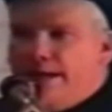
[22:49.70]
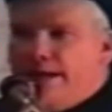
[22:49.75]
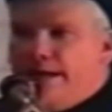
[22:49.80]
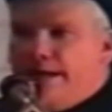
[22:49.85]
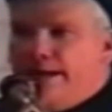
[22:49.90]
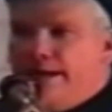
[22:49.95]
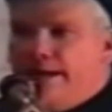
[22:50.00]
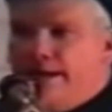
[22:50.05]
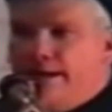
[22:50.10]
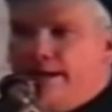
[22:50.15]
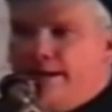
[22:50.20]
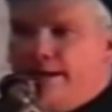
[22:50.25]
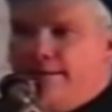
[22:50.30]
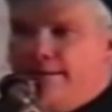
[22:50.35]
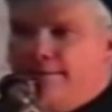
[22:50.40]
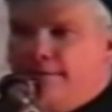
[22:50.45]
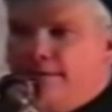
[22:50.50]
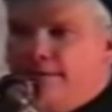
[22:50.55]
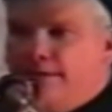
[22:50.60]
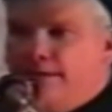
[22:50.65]
They
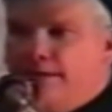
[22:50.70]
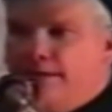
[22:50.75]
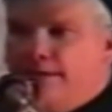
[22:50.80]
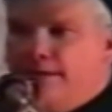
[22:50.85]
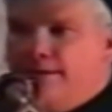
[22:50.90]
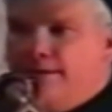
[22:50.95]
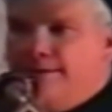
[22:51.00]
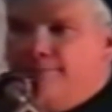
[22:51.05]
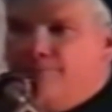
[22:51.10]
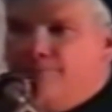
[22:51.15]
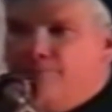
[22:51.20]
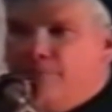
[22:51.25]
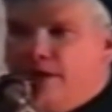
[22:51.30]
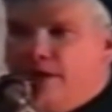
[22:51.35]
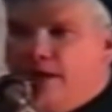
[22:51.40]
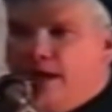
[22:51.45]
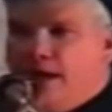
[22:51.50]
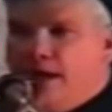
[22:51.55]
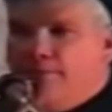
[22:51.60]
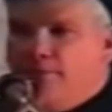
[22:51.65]
uh,
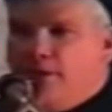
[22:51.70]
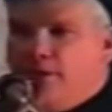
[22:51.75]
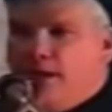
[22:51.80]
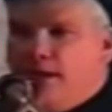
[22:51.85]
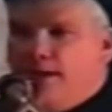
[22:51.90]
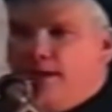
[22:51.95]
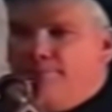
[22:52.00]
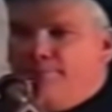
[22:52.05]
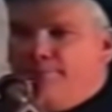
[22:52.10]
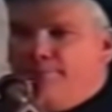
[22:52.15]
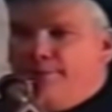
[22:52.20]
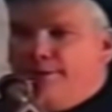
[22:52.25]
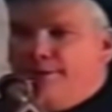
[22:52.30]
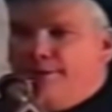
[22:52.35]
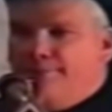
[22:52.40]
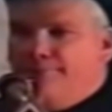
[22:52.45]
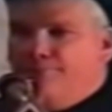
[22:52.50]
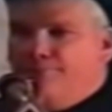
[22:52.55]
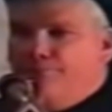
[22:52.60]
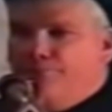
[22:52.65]
uh, gobble up
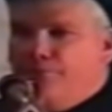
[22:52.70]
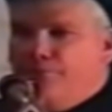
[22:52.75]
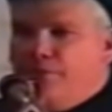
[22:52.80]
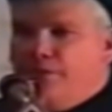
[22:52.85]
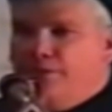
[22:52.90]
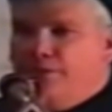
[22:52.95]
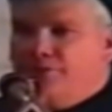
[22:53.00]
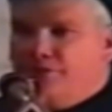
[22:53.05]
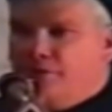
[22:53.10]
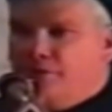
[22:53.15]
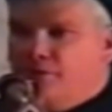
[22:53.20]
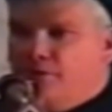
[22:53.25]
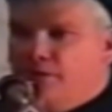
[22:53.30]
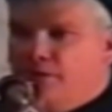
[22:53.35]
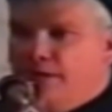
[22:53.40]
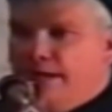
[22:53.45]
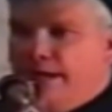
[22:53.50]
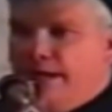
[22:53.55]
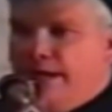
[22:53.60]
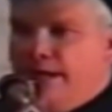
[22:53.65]
uh,
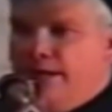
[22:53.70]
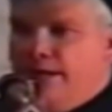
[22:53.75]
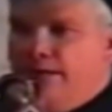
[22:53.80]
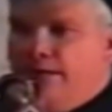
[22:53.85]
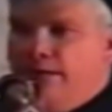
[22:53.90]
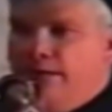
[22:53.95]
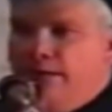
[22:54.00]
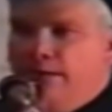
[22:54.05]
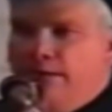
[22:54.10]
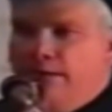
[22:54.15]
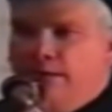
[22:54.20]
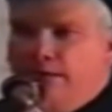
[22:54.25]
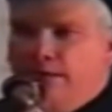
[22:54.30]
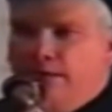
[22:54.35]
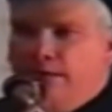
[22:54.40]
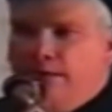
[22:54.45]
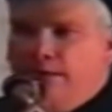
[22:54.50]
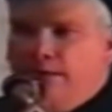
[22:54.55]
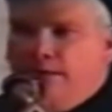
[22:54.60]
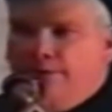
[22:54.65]
totally
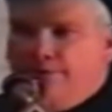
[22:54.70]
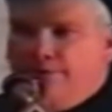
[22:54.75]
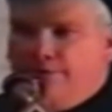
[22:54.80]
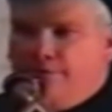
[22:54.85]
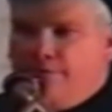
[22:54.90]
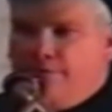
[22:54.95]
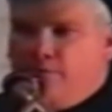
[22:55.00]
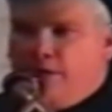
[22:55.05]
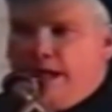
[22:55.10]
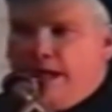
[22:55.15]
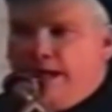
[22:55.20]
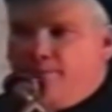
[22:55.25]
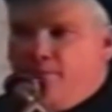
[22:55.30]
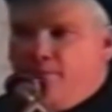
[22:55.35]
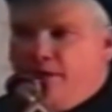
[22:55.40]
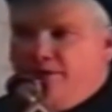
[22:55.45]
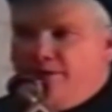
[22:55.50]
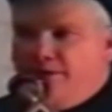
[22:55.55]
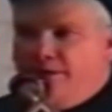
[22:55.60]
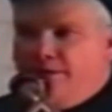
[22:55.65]
through the
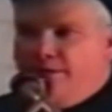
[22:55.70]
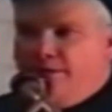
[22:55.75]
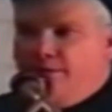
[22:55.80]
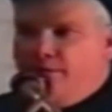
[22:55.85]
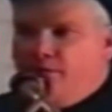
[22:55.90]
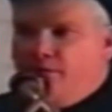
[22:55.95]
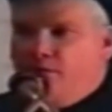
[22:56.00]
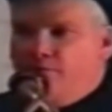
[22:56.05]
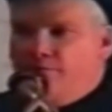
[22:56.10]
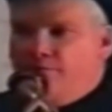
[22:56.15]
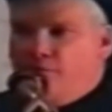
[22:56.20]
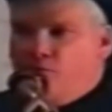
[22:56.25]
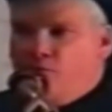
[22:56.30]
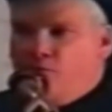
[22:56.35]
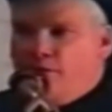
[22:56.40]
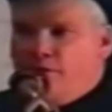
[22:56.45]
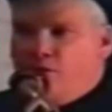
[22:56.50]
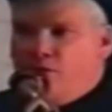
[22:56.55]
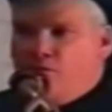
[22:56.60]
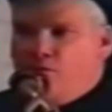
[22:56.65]
black budget,
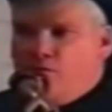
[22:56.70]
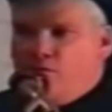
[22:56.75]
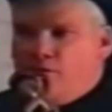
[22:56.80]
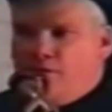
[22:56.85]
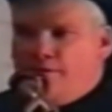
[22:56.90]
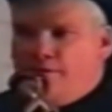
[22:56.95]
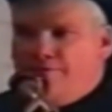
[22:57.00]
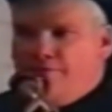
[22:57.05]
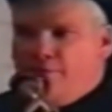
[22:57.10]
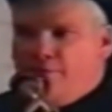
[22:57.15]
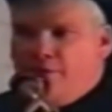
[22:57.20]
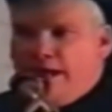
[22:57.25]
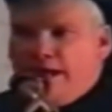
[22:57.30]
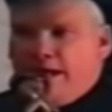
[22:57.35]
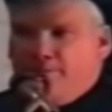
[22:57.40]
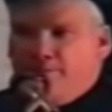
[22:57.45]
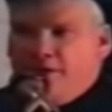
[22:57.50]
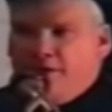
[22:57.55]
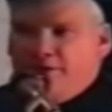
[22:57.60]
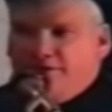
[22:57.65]
over one quarter of the
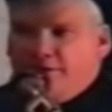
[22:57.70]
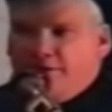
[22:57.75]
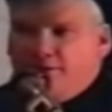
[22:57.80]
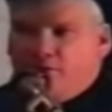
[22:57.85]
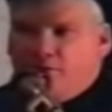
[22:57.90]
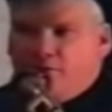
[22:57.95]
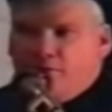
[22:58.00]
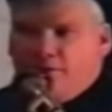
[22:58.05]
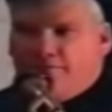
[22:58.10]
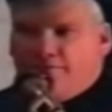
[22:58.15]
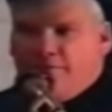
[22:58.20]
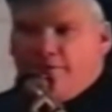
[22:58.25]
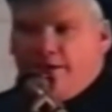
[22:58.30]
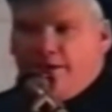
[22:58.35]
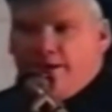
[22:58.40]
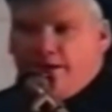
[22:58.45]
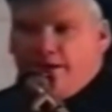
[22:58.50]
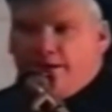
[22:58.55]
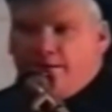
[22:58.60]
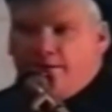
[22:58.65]
black budget, or
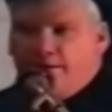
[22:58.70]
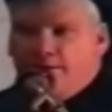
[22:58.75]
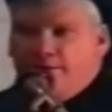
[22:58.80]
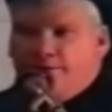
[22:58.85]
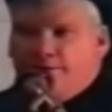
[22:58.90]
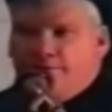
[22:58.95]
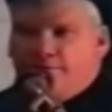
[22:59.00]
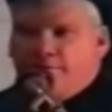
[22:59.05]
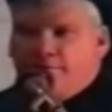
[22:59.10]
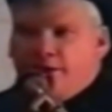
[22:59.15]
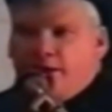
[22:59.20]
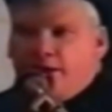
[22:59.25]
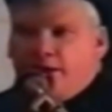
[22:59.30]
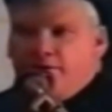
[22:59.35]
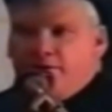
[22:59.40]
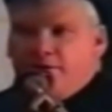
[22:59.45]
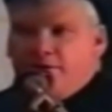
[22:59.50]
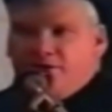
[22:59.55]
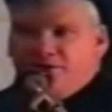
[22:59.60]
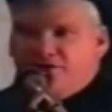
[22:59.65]
roughly uh,
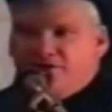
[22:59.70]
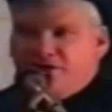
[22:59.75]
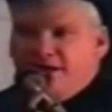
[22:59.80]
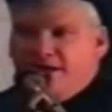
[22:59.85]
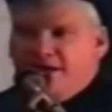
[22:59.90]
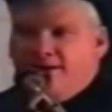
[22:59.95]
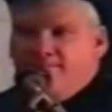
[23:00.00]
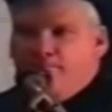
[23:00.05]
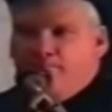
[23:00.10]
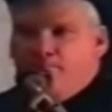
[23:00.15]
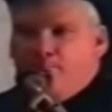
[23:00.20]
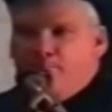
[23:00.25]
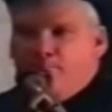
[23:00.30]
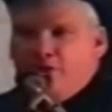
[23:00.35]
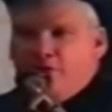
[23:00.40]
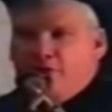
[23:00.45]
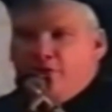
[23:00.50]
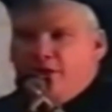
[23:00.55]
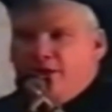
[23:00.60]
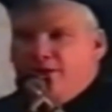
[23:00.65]

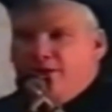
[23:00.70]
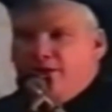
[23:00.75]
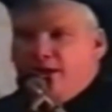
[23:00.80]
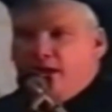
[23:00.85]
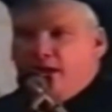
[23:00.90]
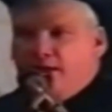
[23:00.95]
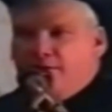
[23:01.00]
$310 billion.